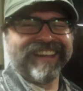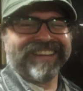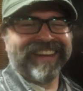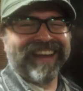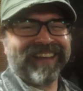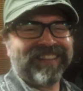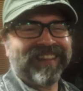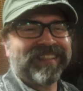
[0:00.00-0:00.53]
And
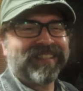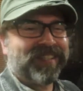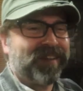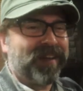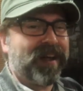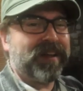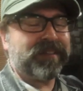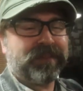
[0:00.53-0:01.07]
thanks to
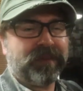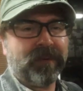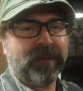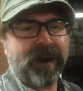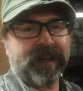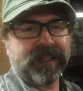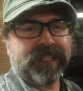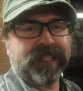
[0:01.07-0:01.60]
you guys for
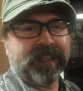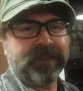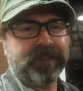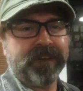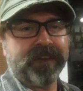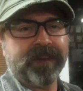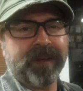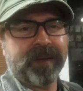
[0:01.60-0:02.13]
watching. If
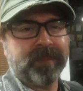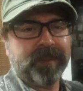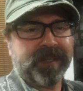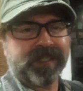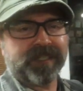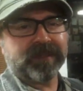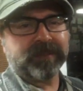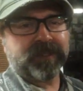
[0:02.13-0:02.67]
you're new here,
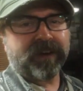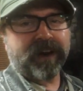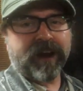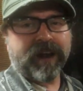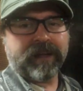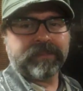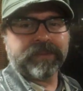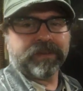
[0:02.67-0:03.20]
please
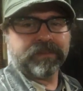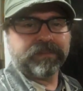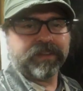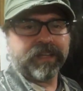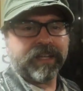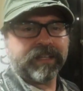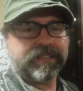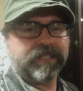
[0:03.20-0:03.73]
subscribe. Don't
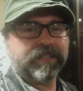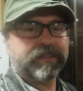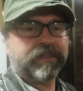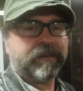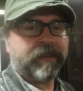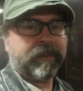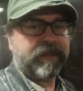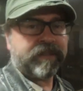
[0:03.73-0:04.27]
forget to
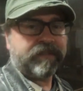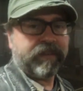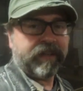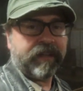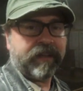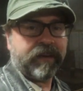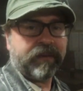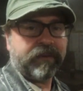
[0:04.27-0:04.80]
thumb up this
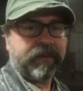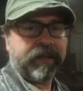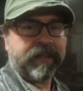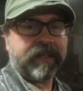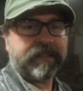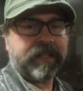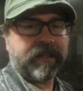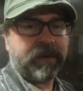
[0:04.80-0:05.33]
video and ring
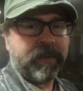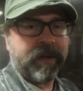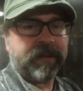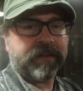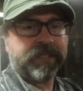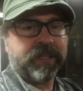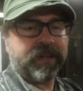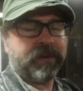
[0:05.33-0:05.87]
that dinner
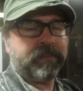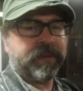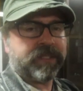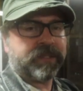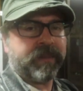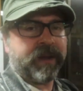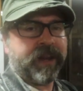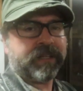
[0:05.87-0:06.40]
bell so you don't
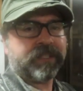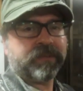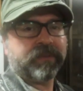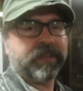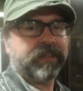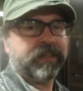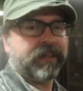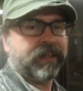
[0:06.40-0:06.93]
miss my next
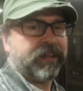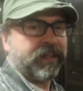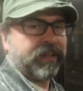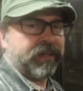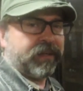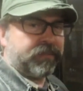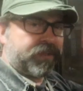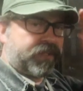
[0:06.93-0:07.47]
one.
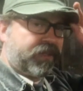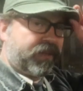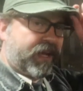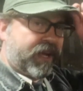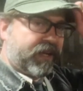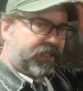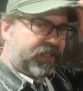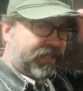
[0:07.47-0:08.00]
And we'll see you
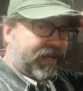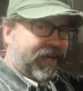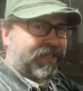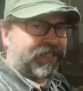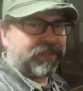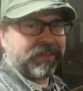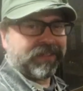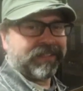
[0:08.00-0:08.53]
guys in the
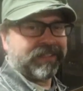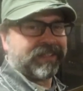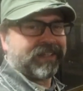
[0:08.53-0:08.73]
next one.